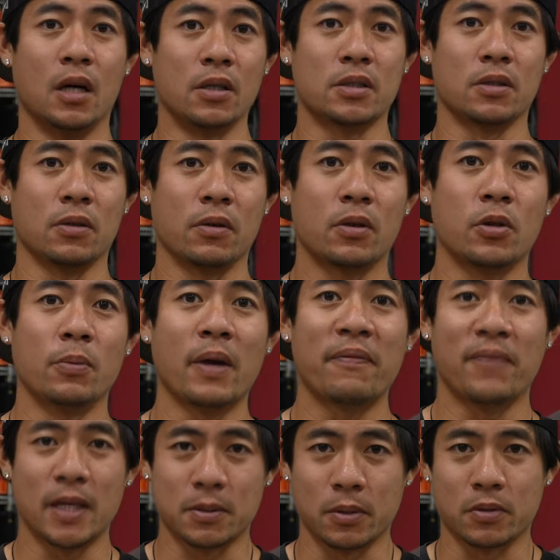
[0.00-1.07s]
Also, through my
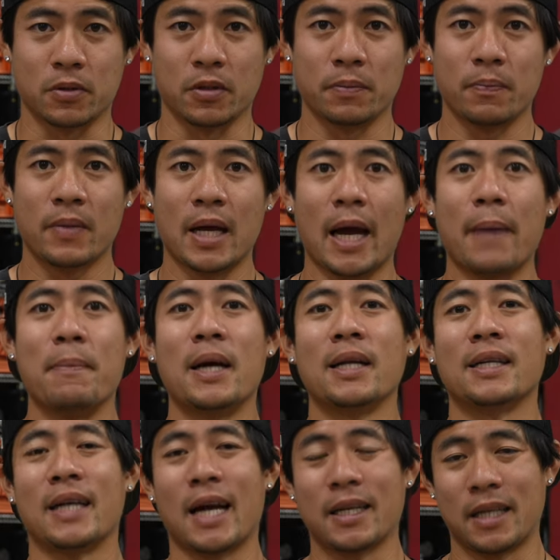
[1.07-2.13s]
Facebook group, I met
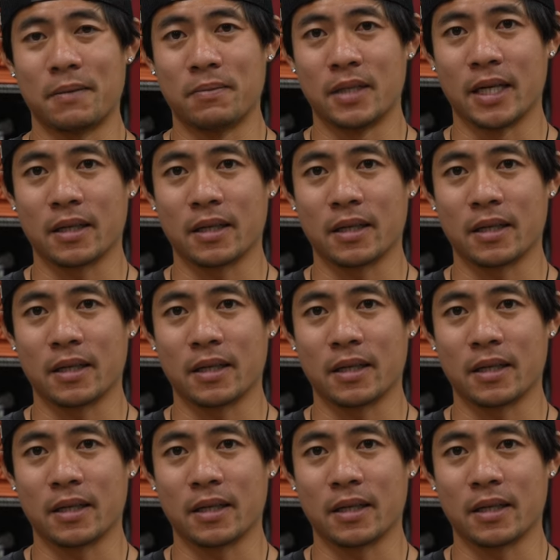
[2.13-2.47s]
a guy named